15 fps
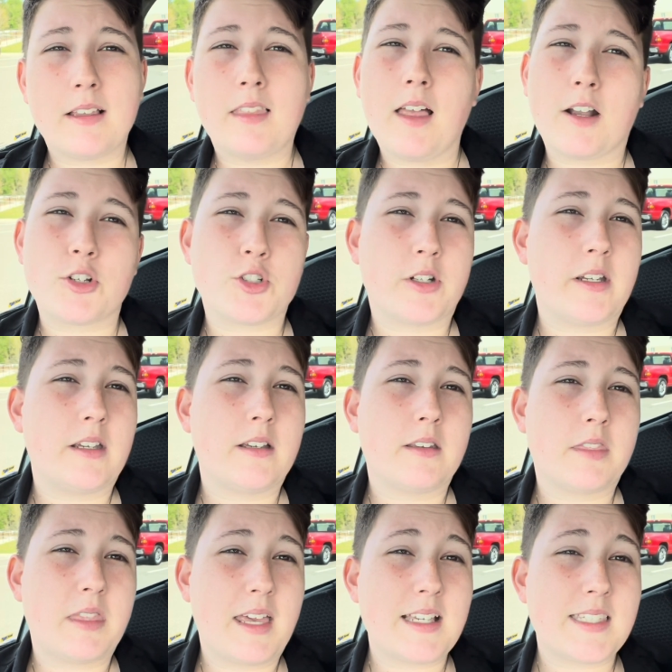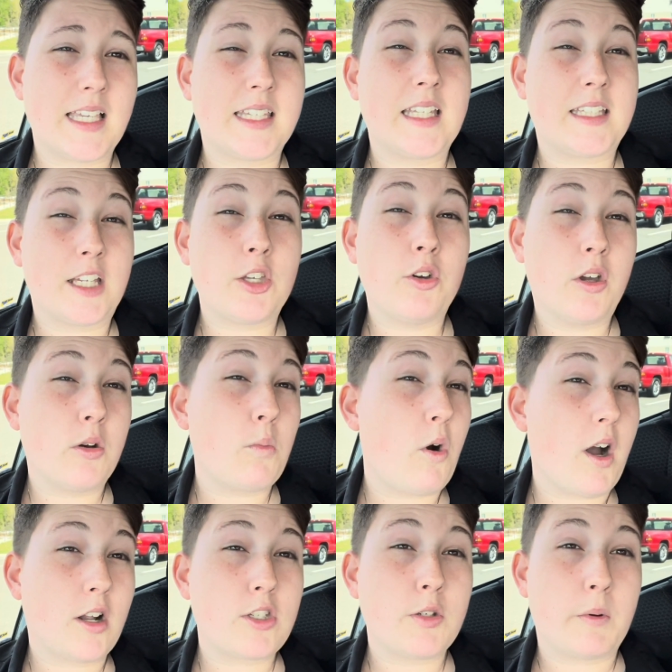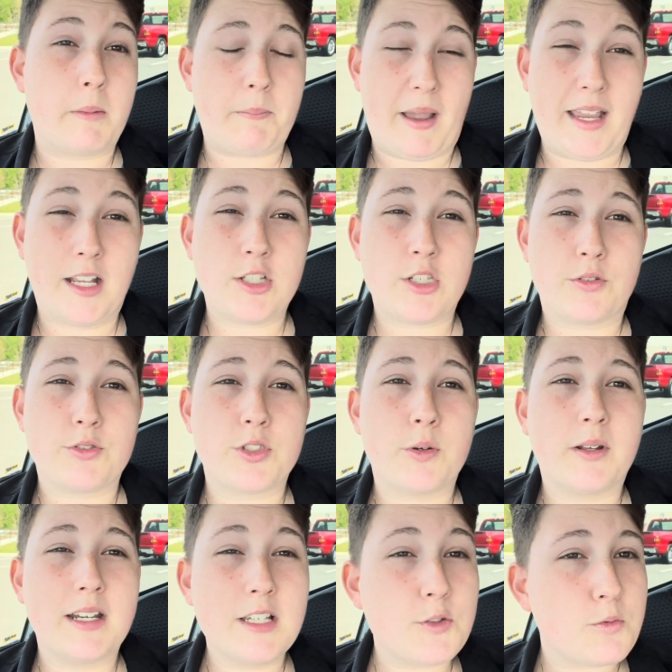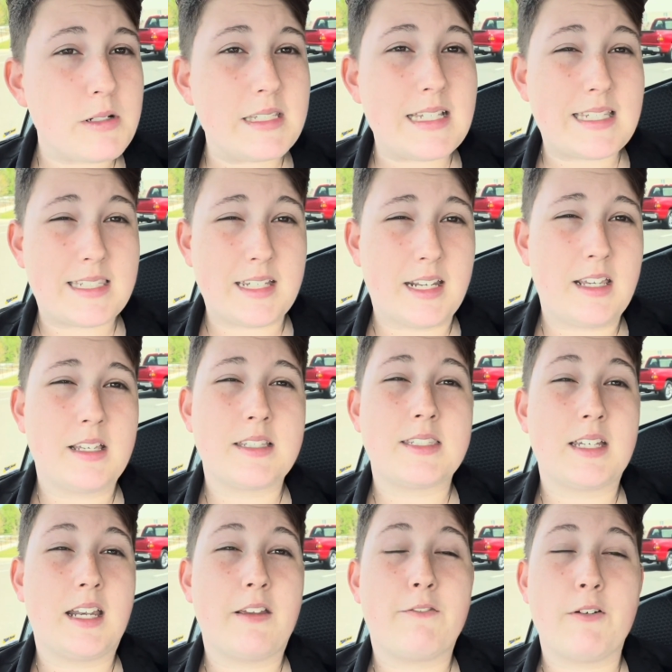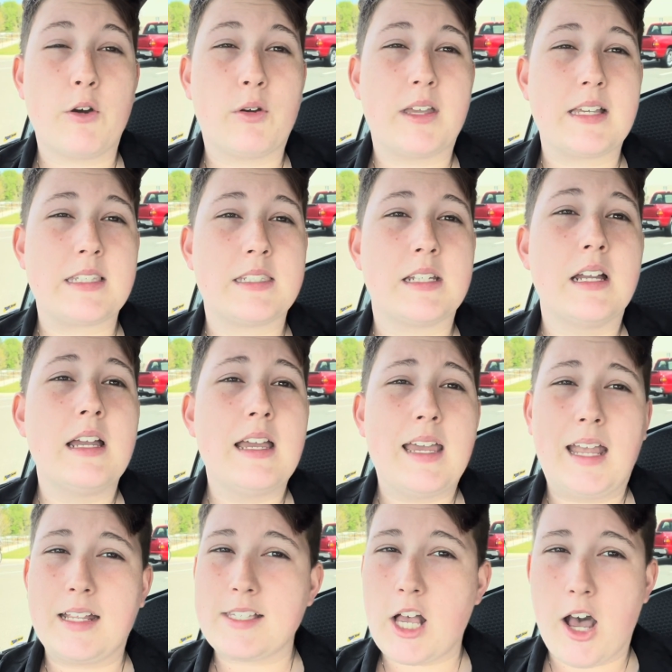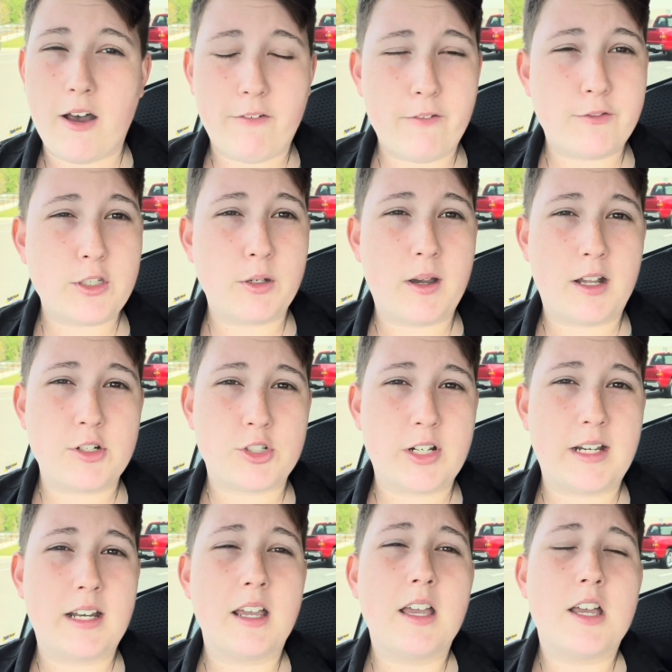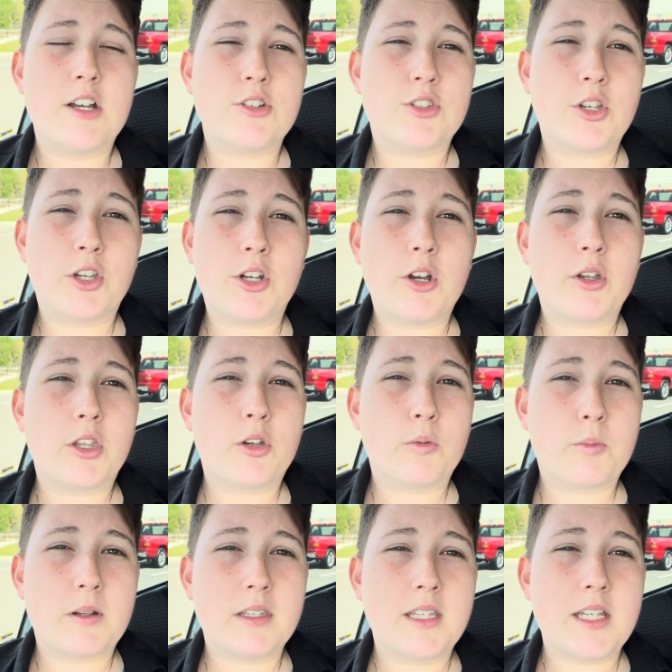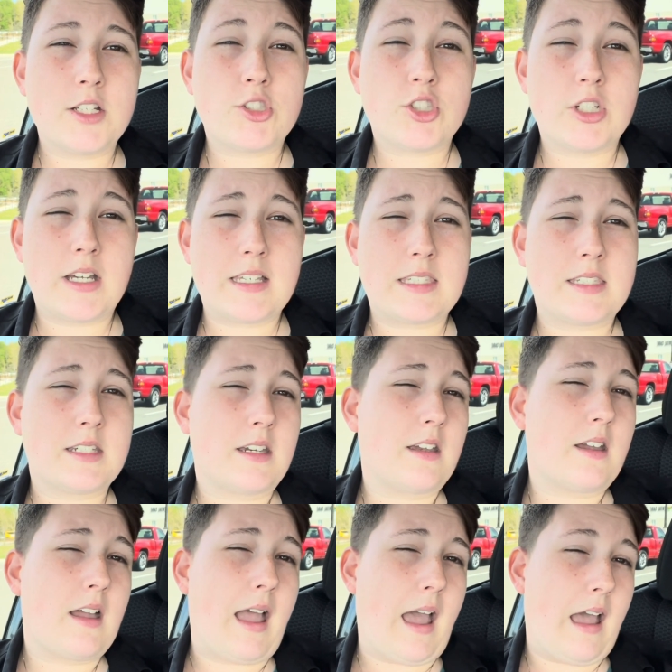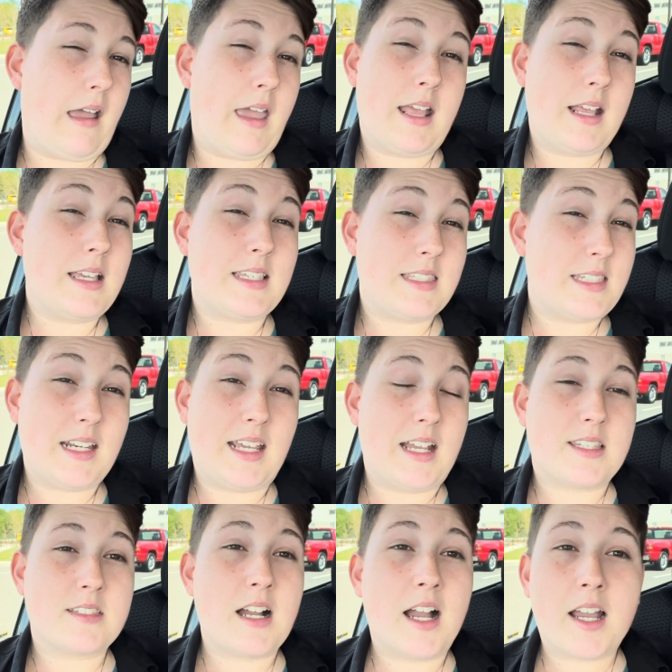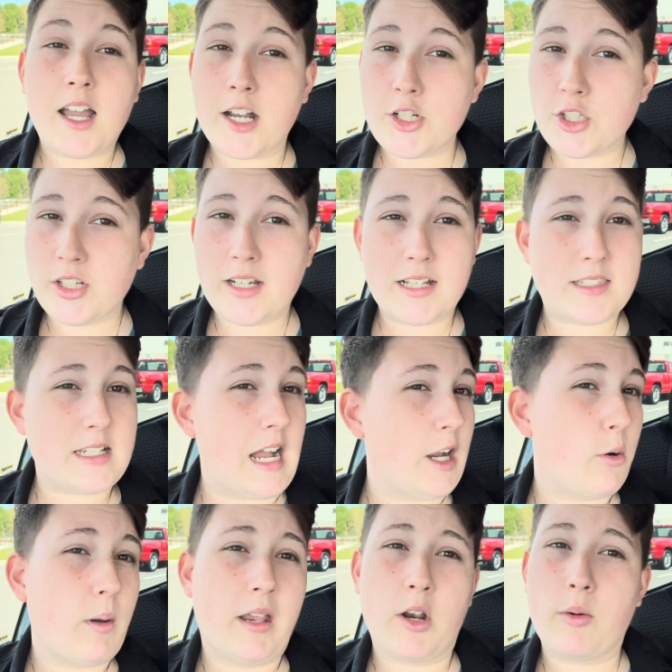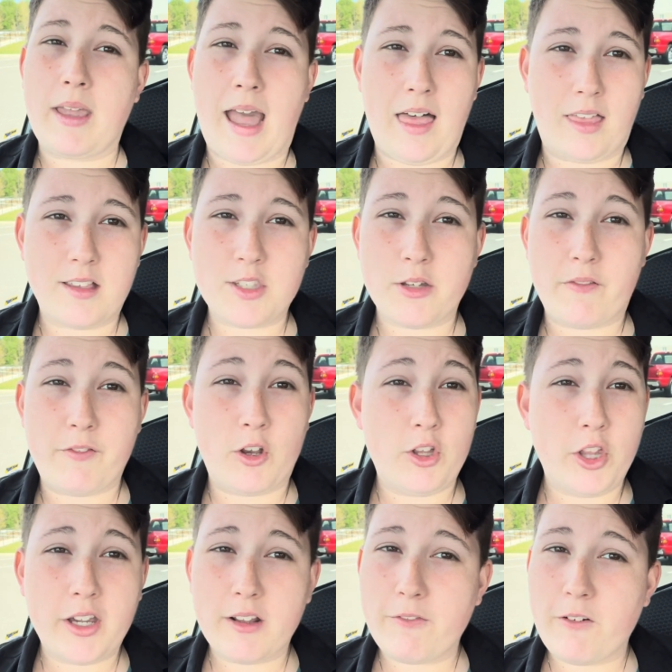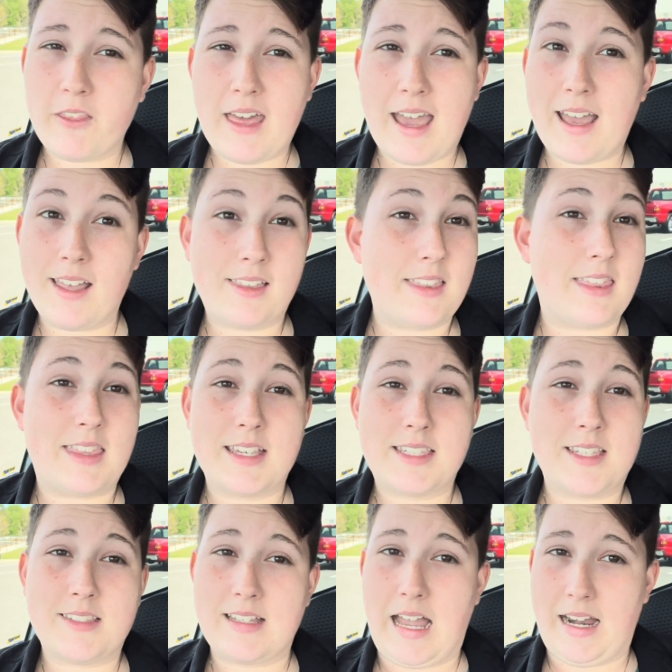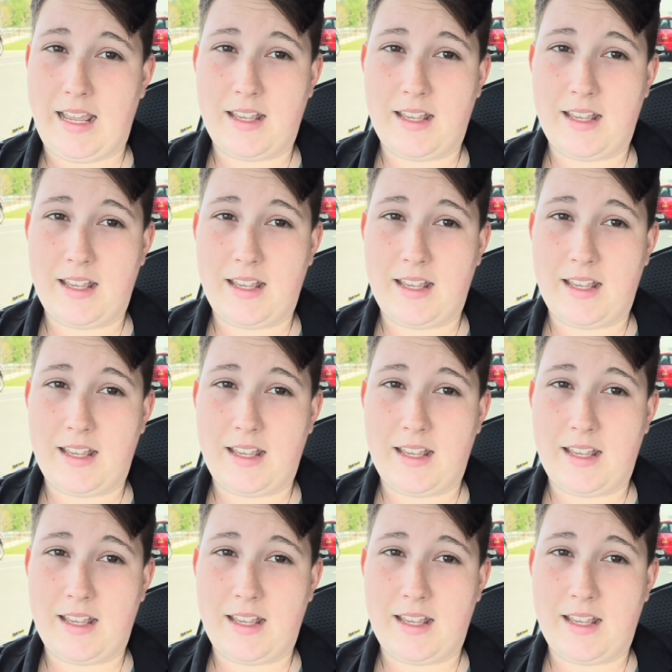luxury things like that you can walk to or bike to. So it is really city focused. It's off of 200. So, you're really just, it is city. It's not country. It's not Queen Ocala. So if you're looking for that, this is not it.